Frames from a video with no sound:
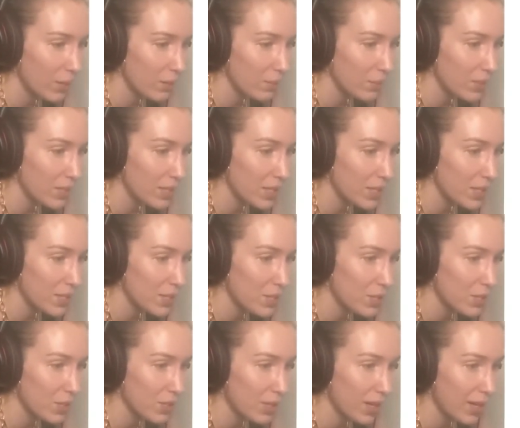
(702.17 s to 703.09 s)
The
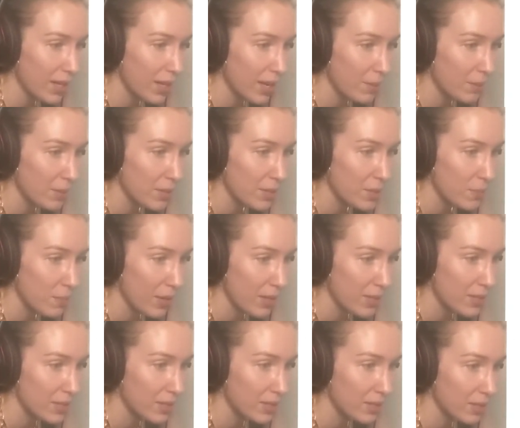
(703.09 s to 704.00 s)
Eastern I am
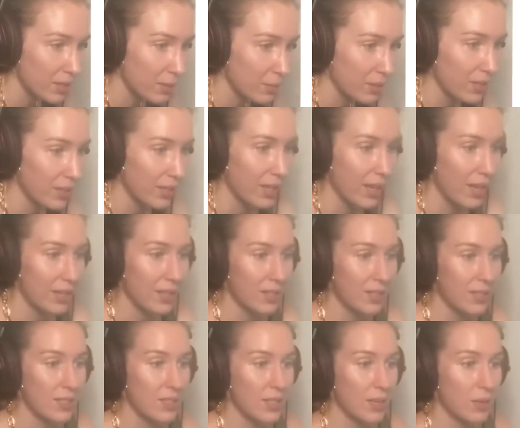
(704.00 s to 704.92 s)
expecting a little bit again,
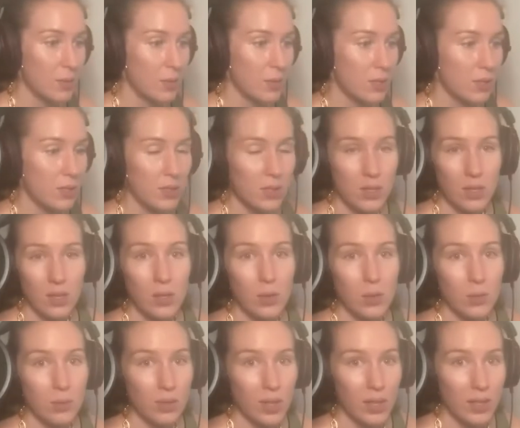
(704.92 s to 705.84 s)
because I was, you
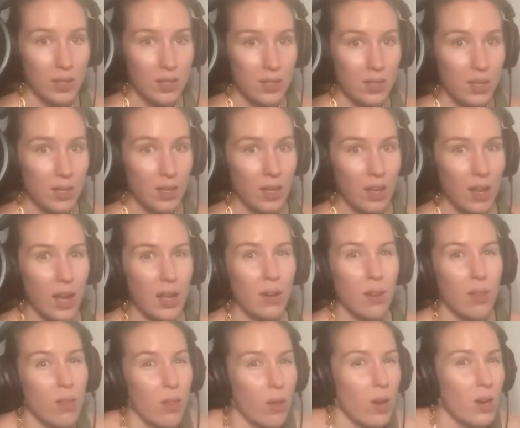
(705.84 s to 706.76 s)
know, like I said, I kind
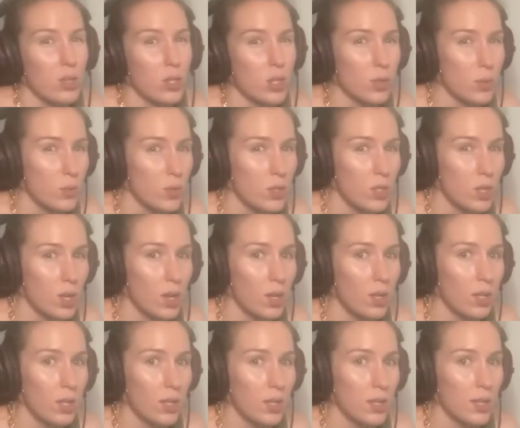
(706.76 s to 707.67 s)
of thought she was
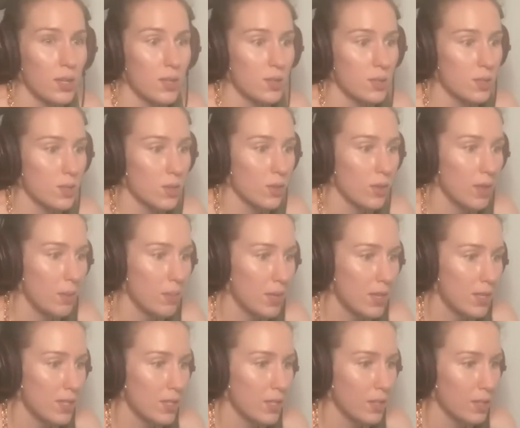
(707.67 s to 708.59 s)
Tonkinese, so that
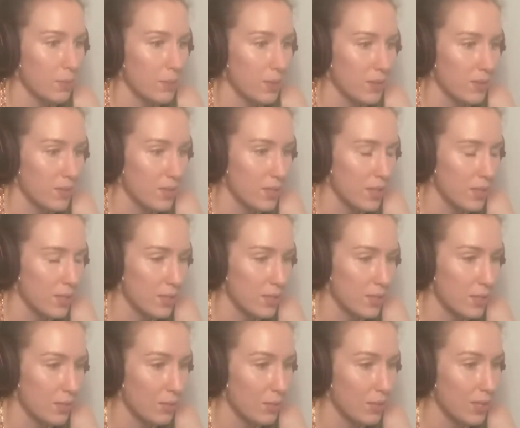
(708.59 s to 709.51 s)
makes a little bit of sense
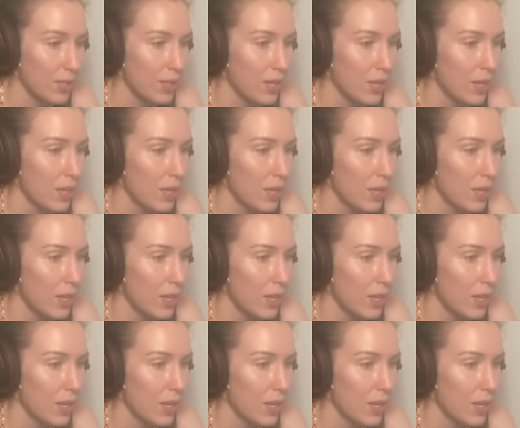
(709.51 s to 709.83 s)
to me.